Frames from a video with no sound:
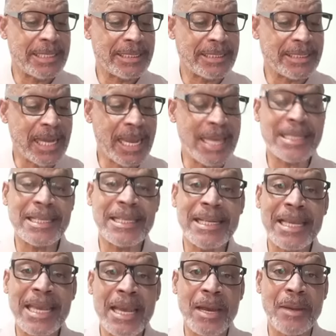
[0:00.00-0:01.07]
chasten
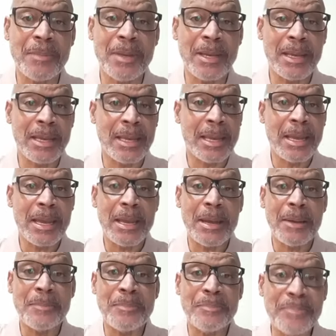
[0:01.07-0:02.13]
him
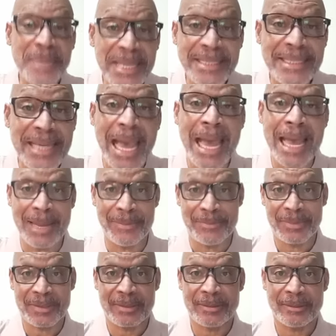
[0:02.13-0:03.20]

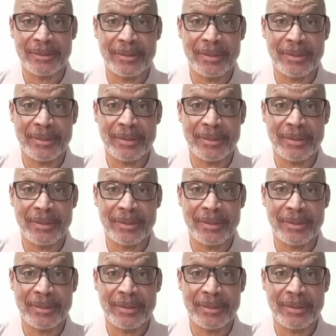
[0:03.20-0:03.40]
betimes.